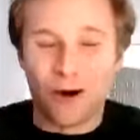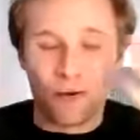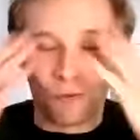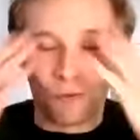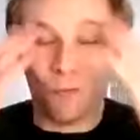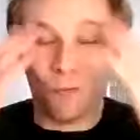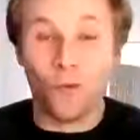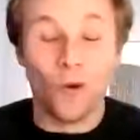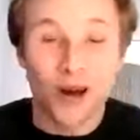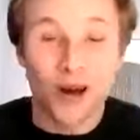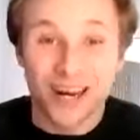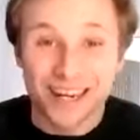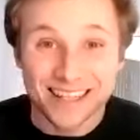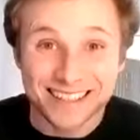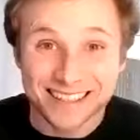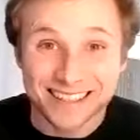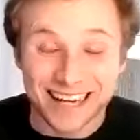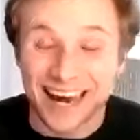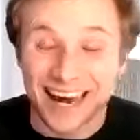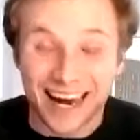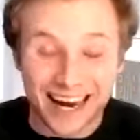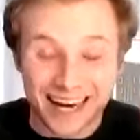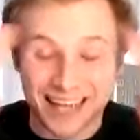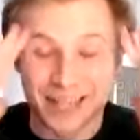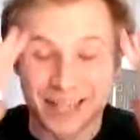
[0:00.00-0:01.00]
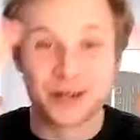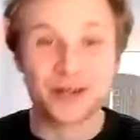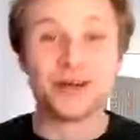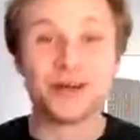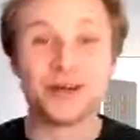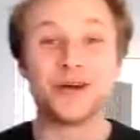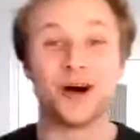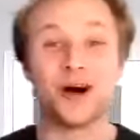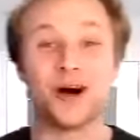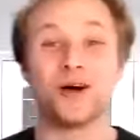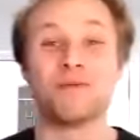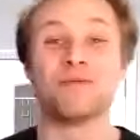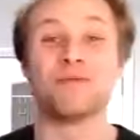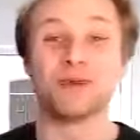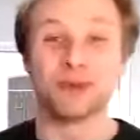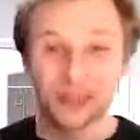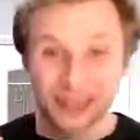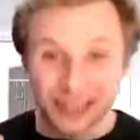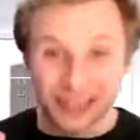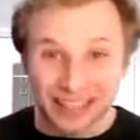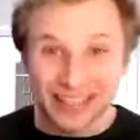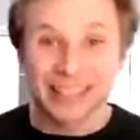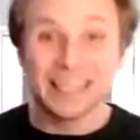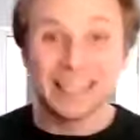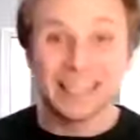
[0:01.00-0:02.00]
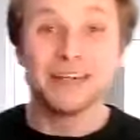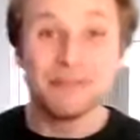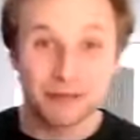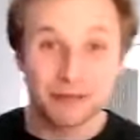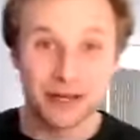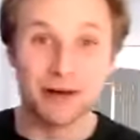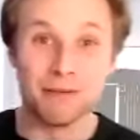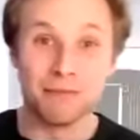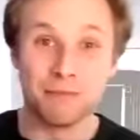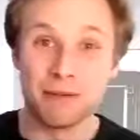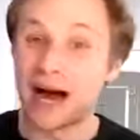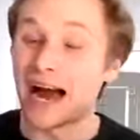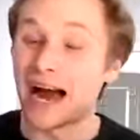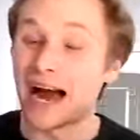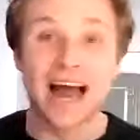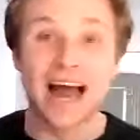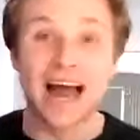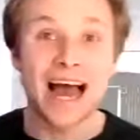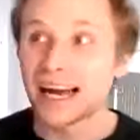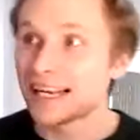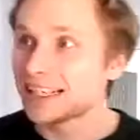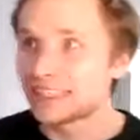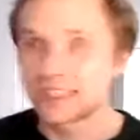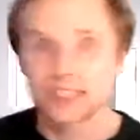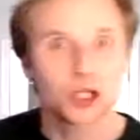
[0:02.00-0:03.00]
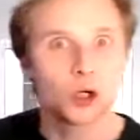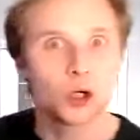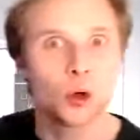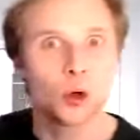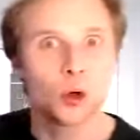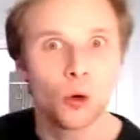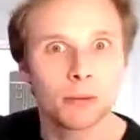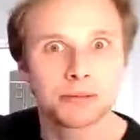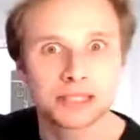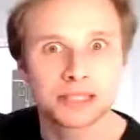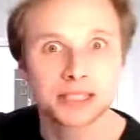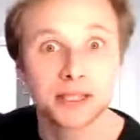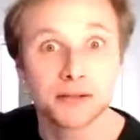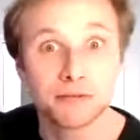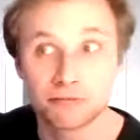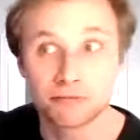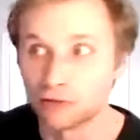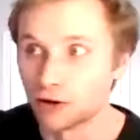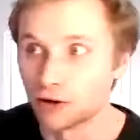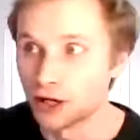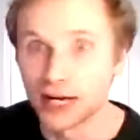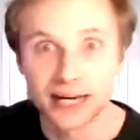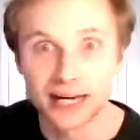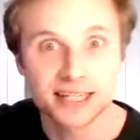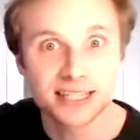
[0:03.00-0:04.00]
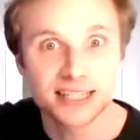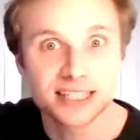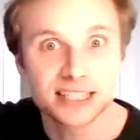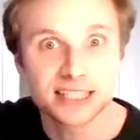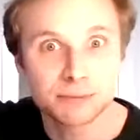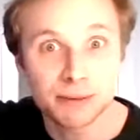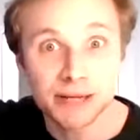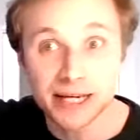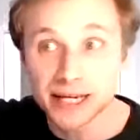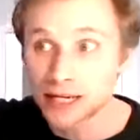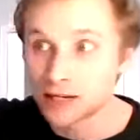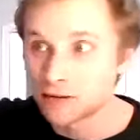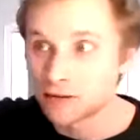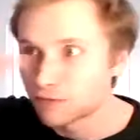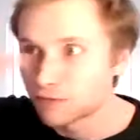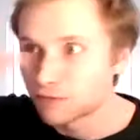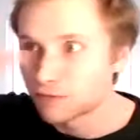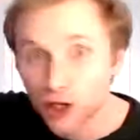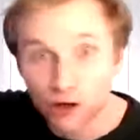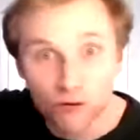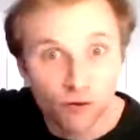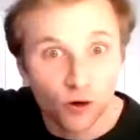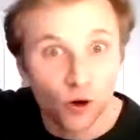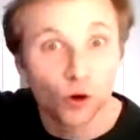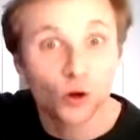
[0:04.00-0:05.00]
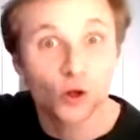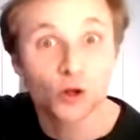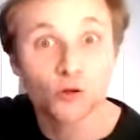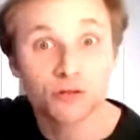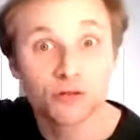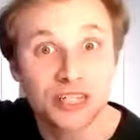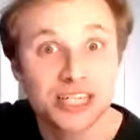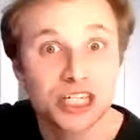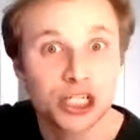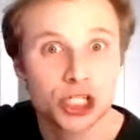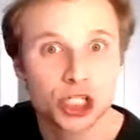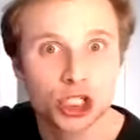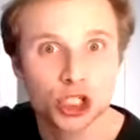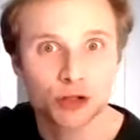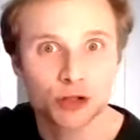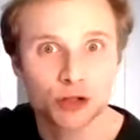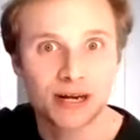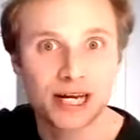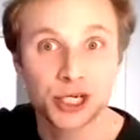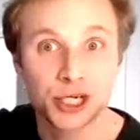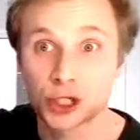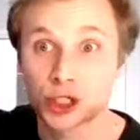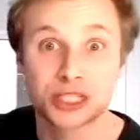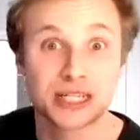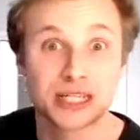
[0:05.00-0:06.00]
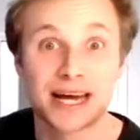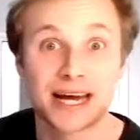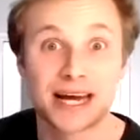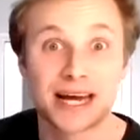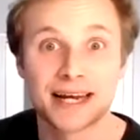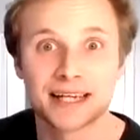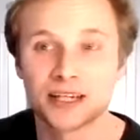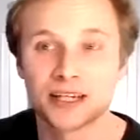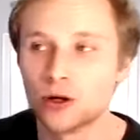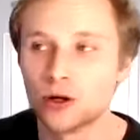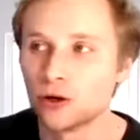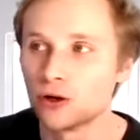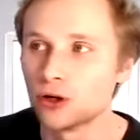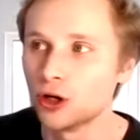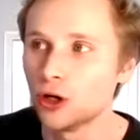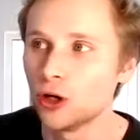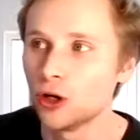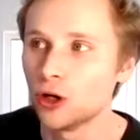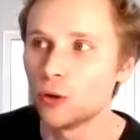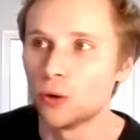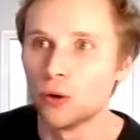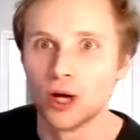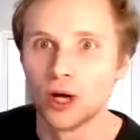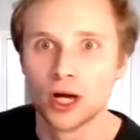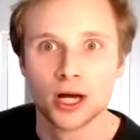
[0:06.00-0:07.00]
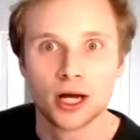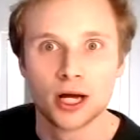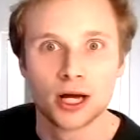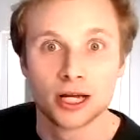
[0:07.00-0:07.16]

What? I could not believe it, but I had to go up to the front and speak in front of all of these strangers that I did not know.